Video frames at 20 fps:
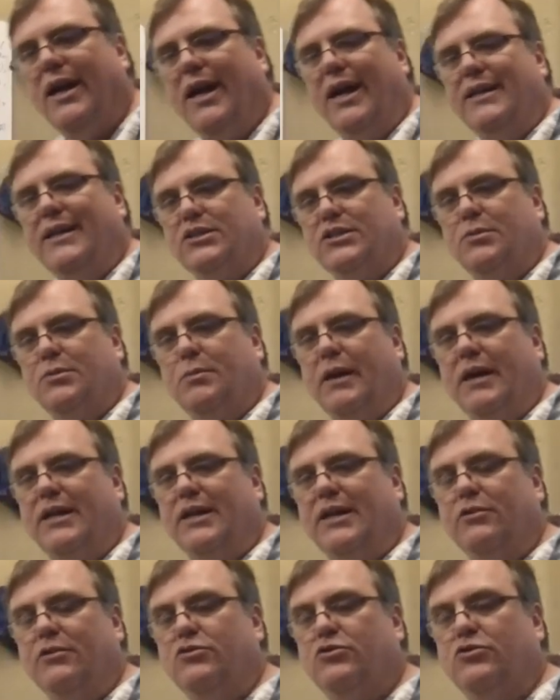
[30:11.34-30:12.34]
does it make a
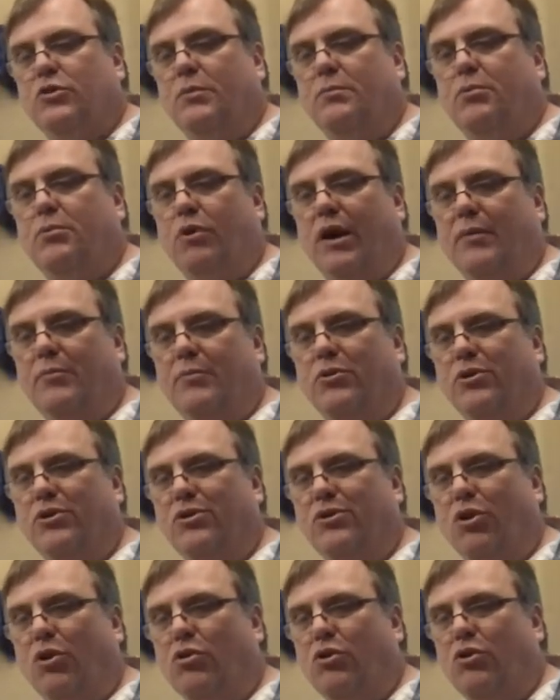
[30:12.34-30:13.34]
difference between parameter and
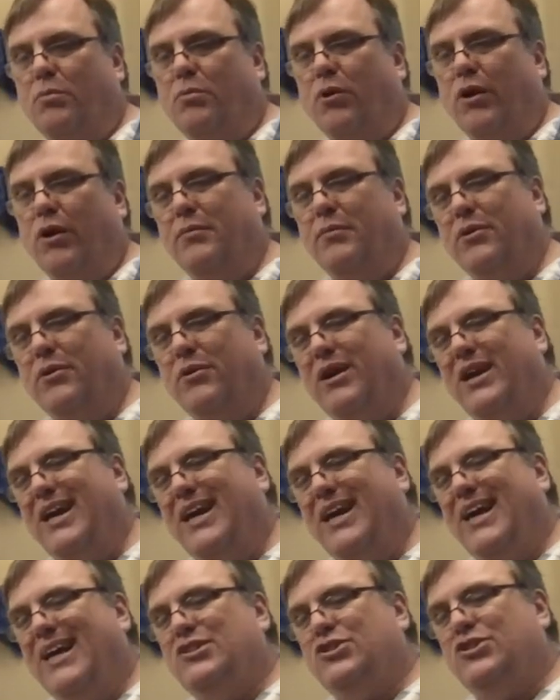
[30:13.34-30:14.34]
local parameter?
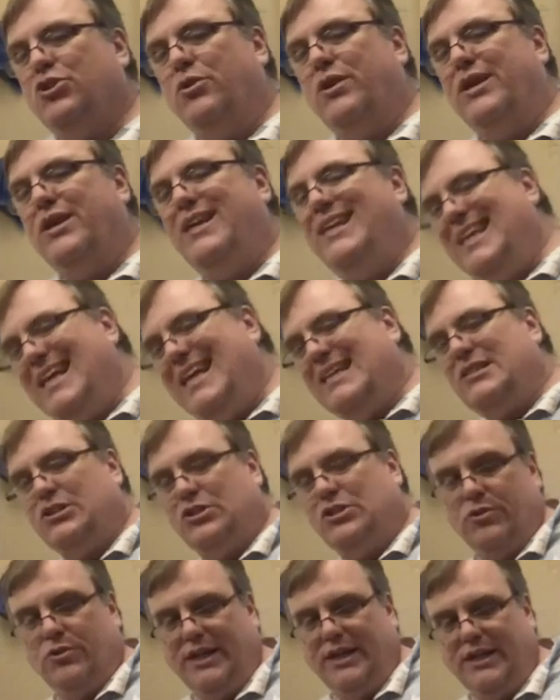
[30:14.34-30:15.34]
So yes, there
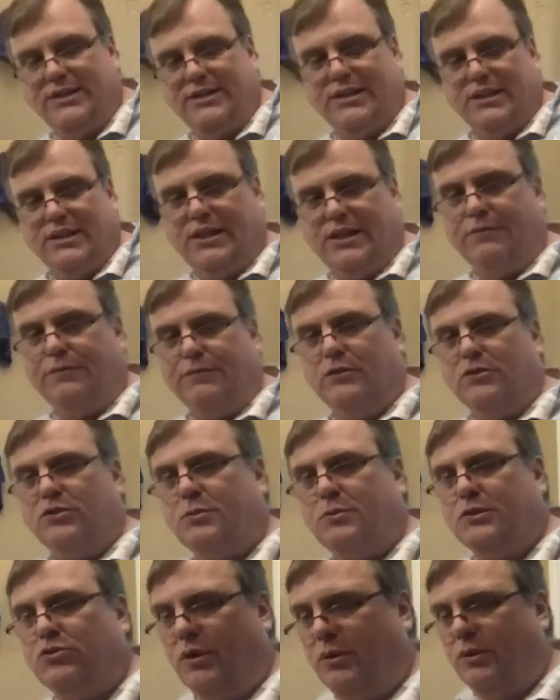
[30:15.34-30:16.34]
is a difference
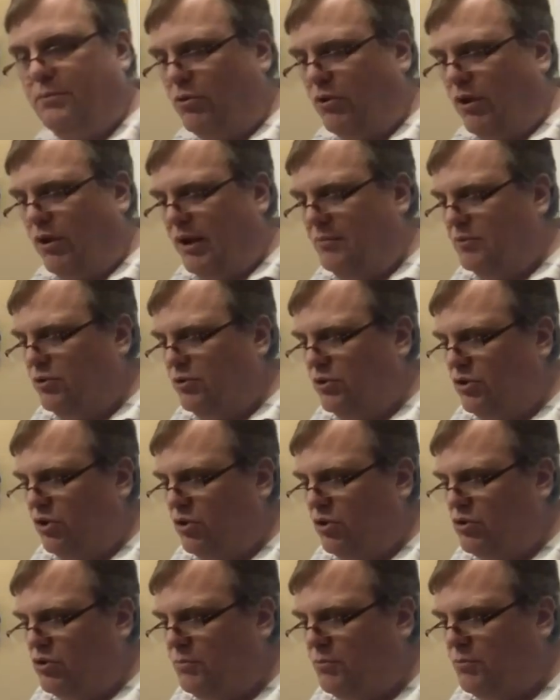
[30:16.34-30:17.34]
between parameter and local
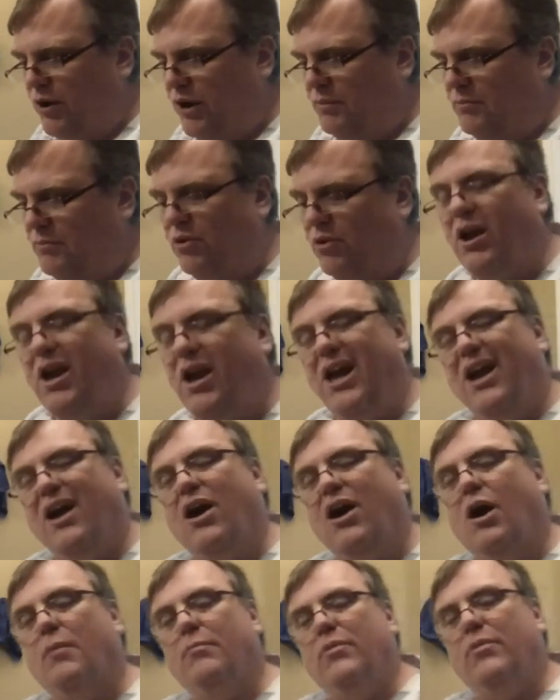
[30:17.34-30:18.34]
parameter.
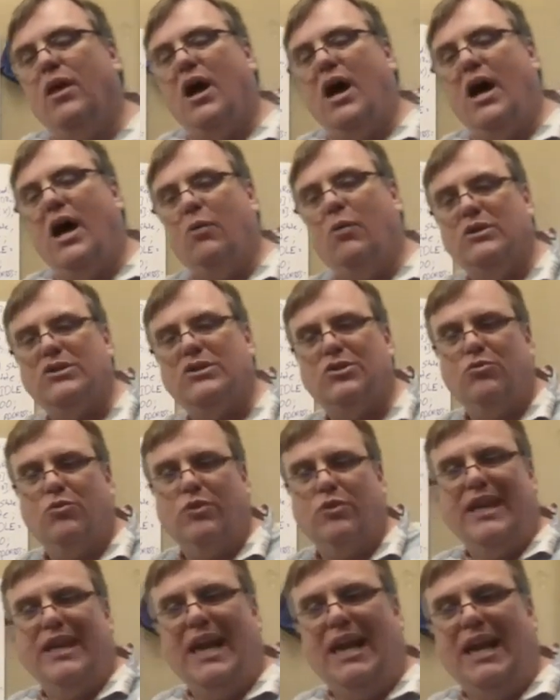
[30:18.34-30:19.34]
I wasn't really
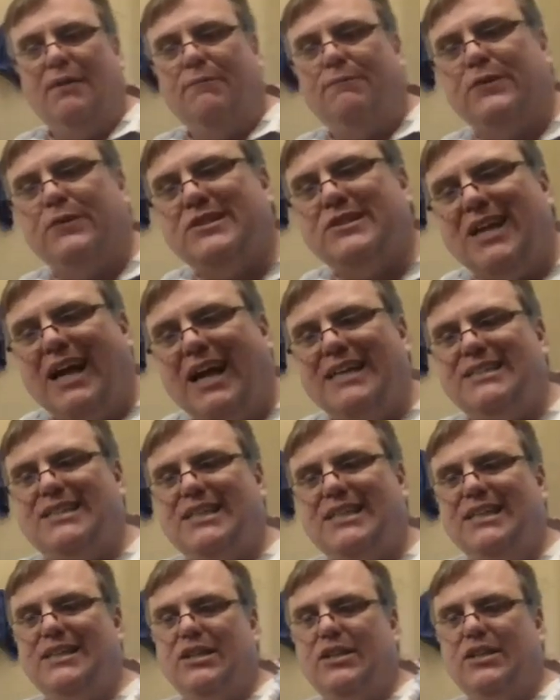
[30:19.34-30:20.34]
emphasizing
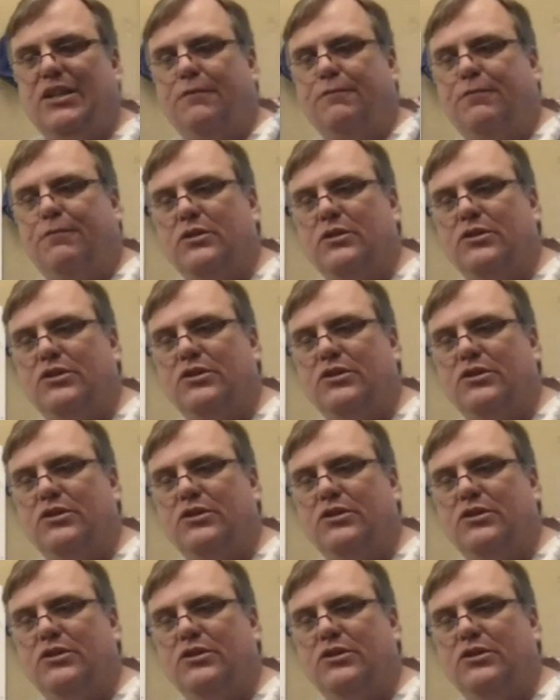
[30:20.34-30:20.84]
the difference.